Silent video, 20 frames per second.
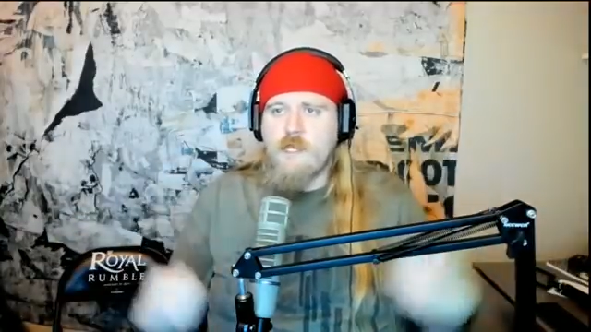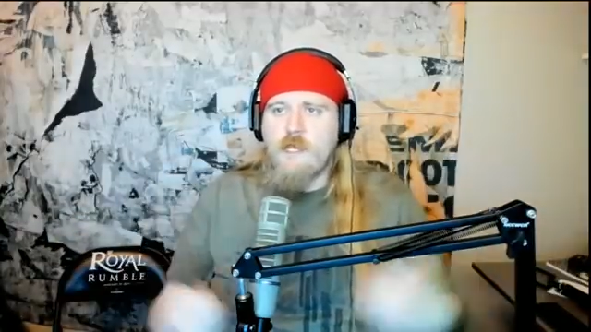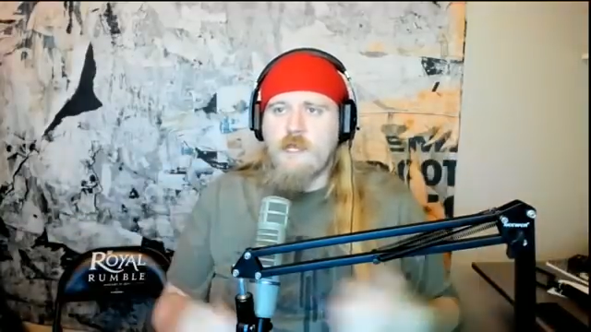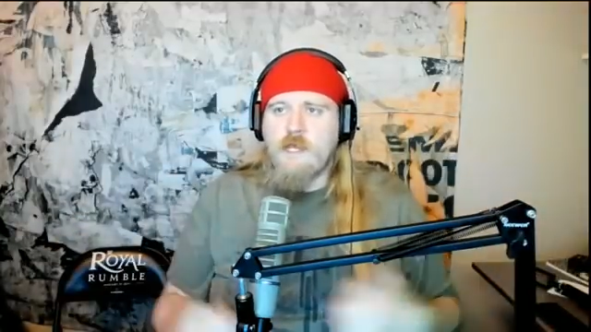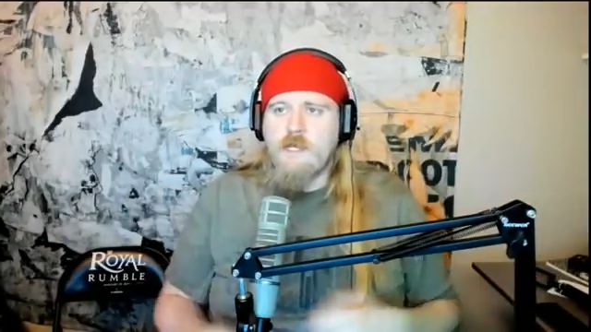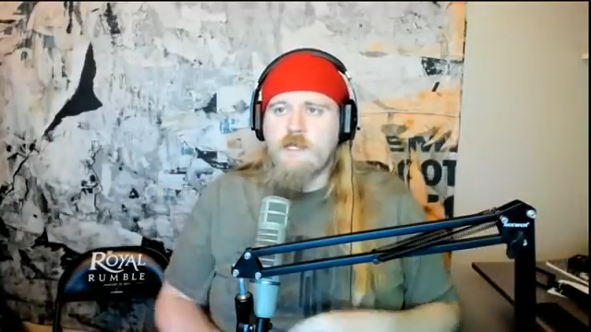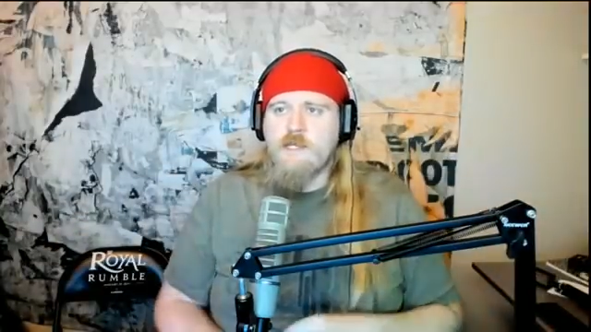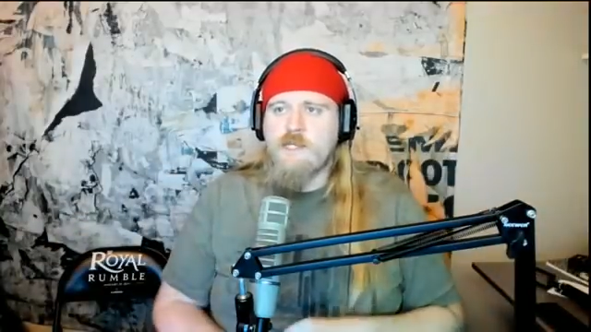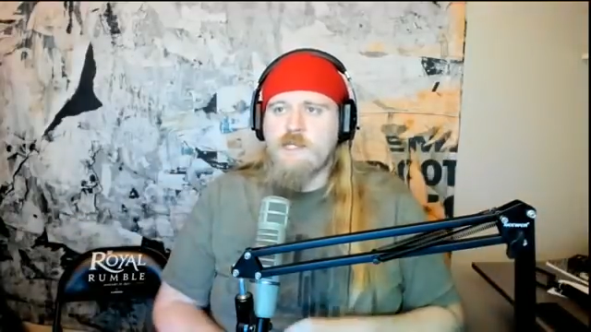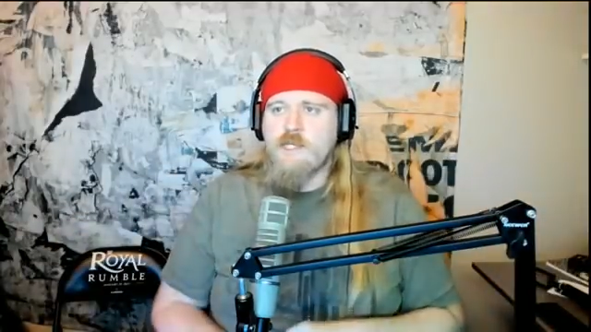
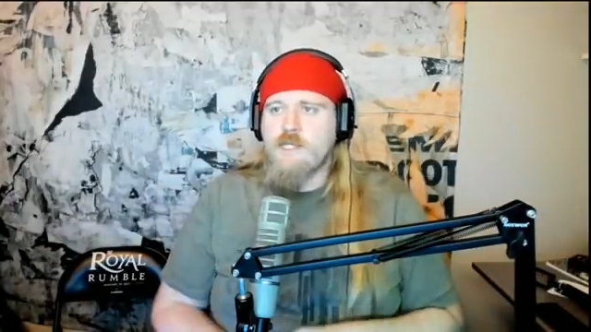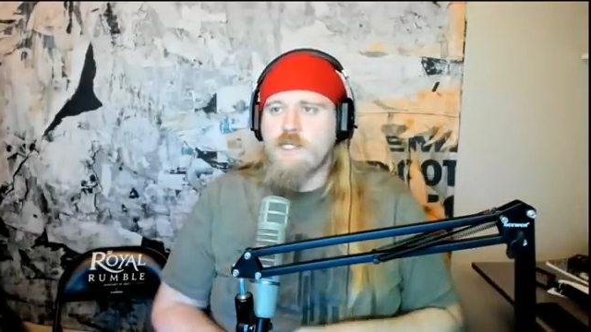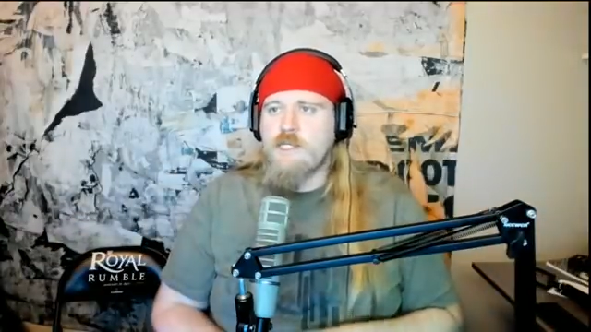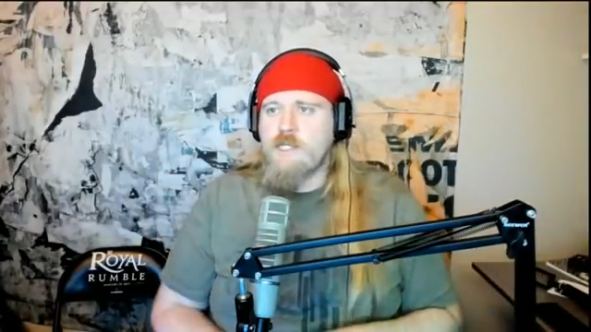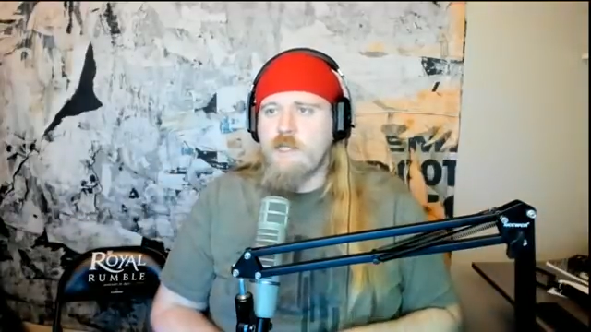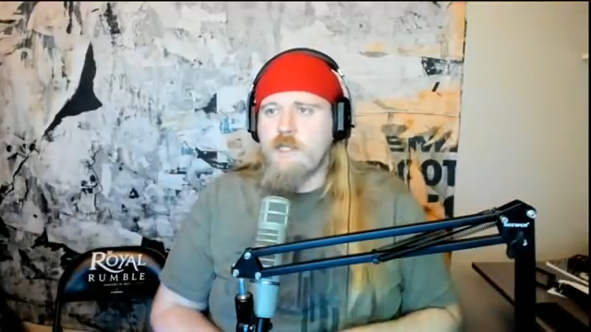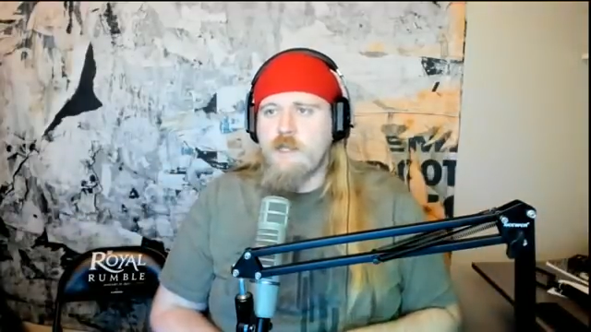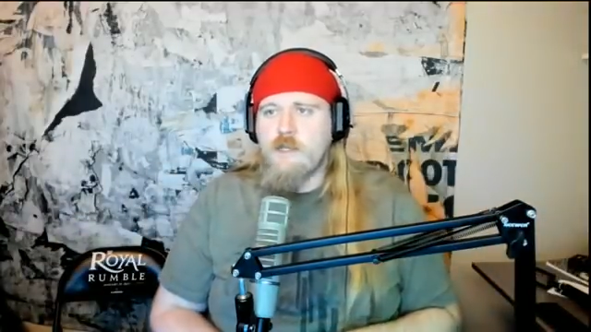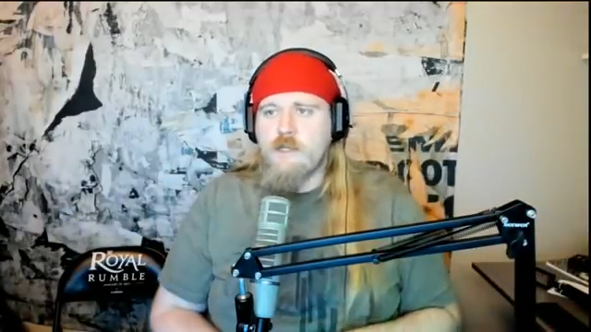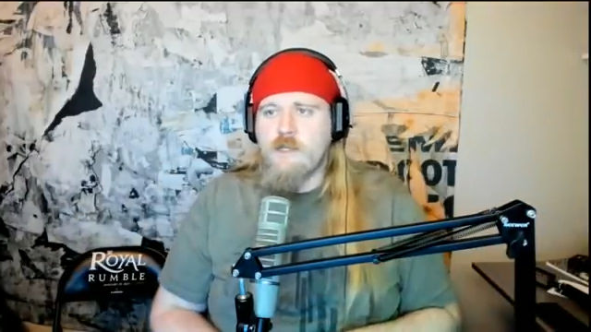and
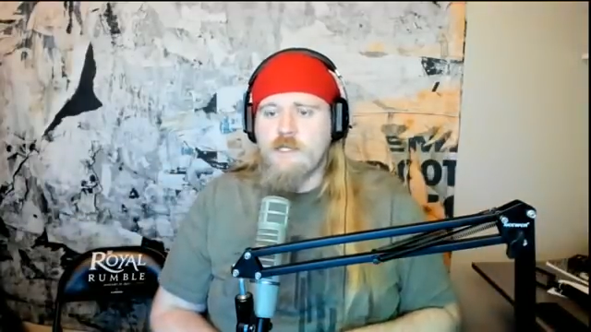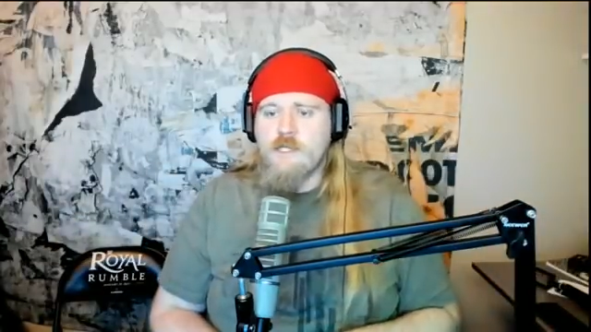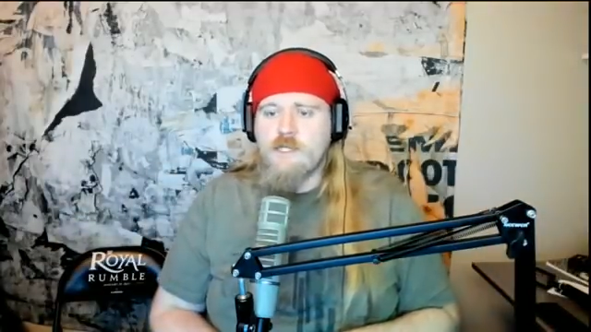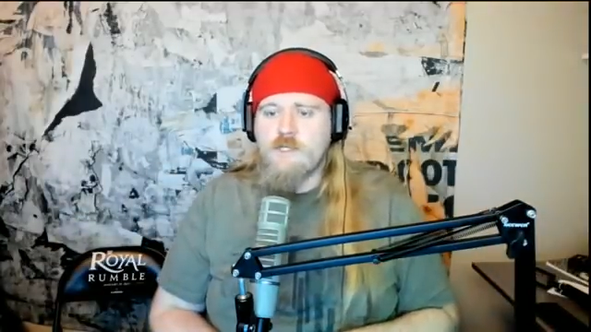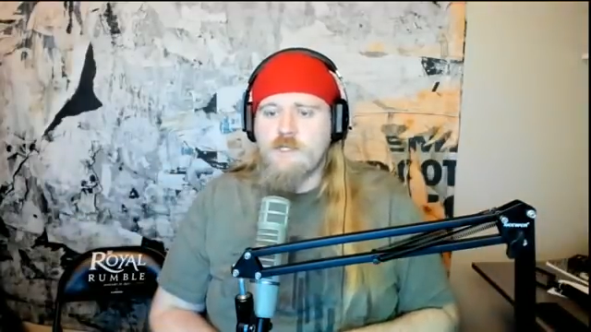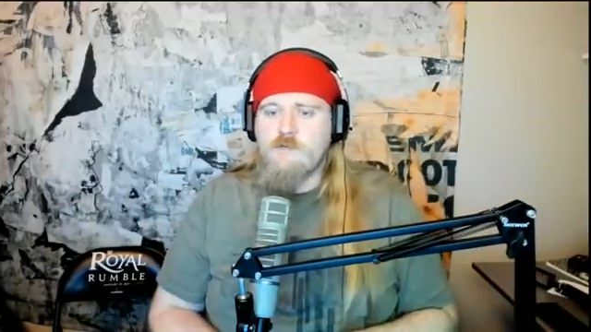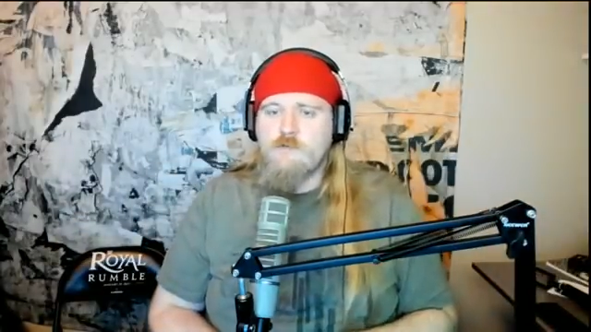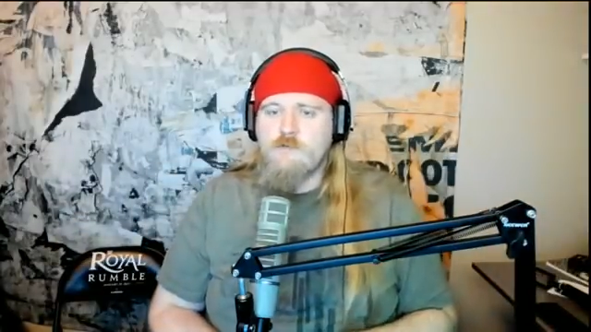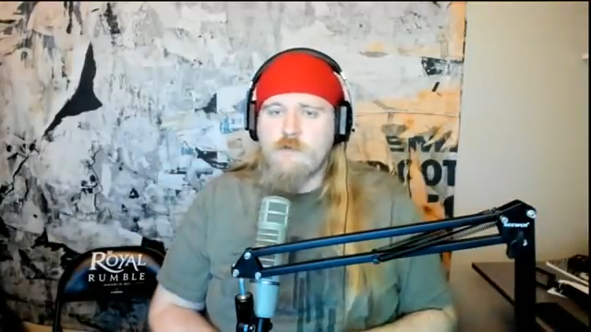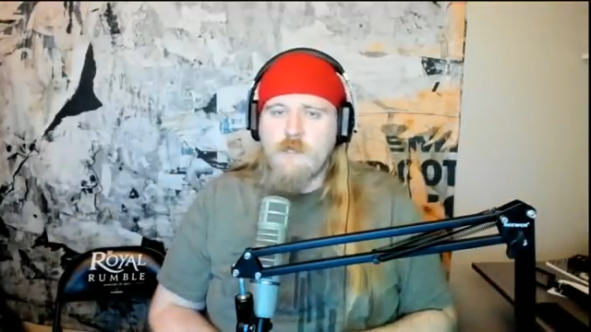just an
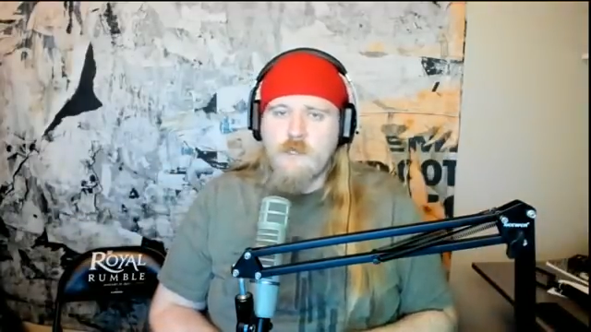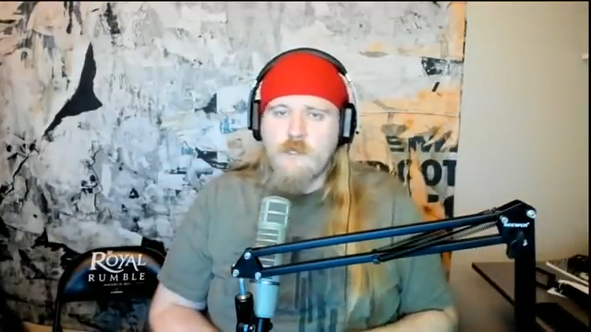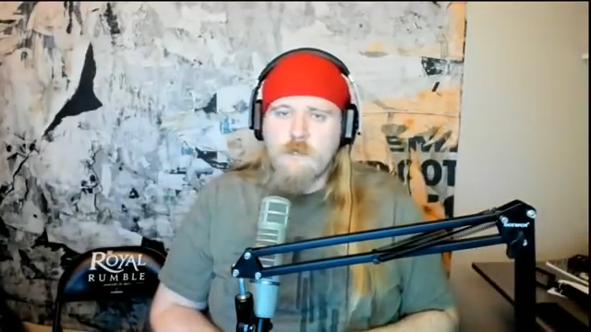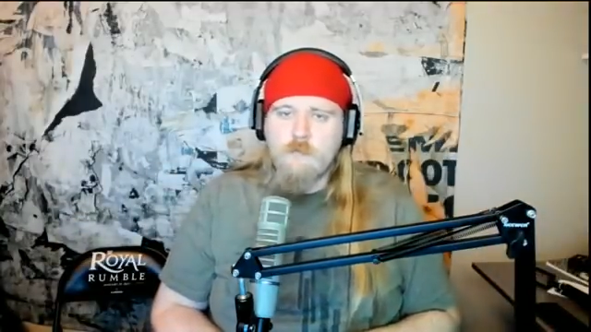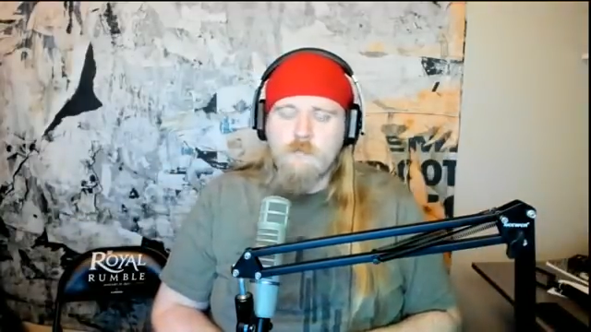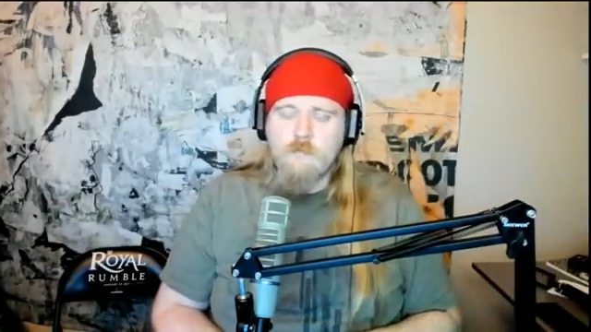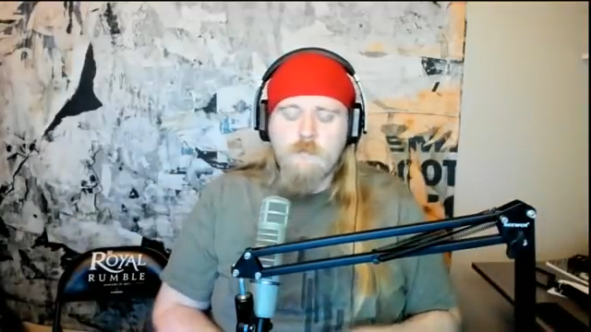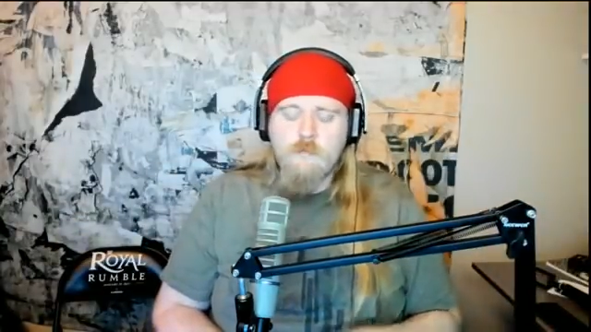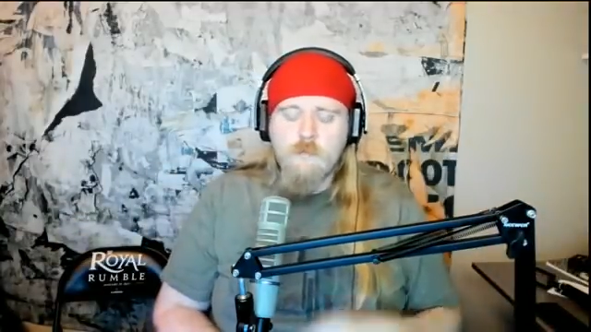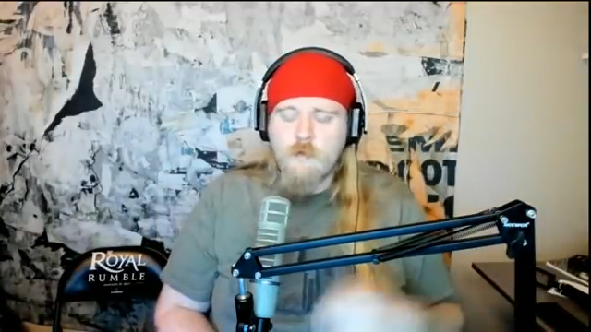
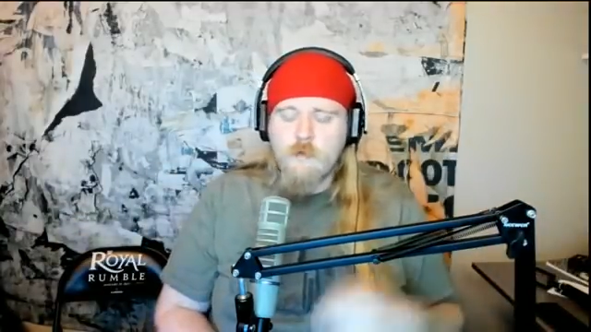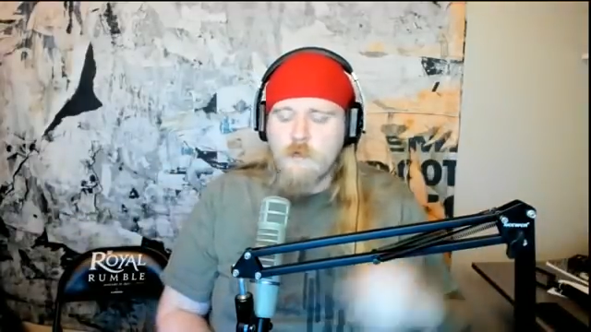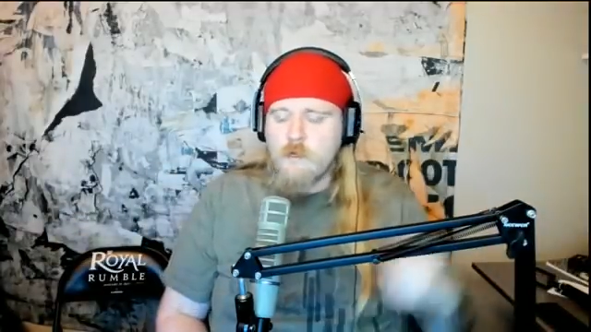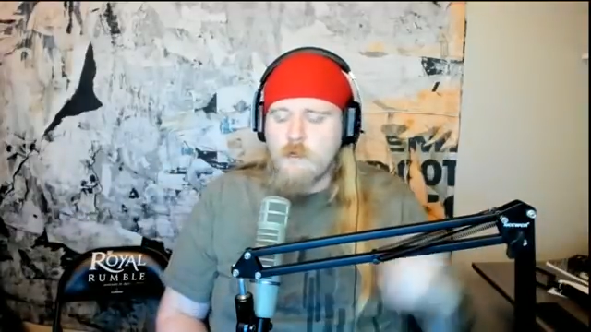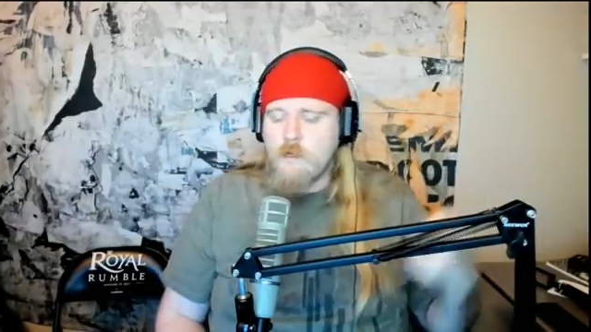extreme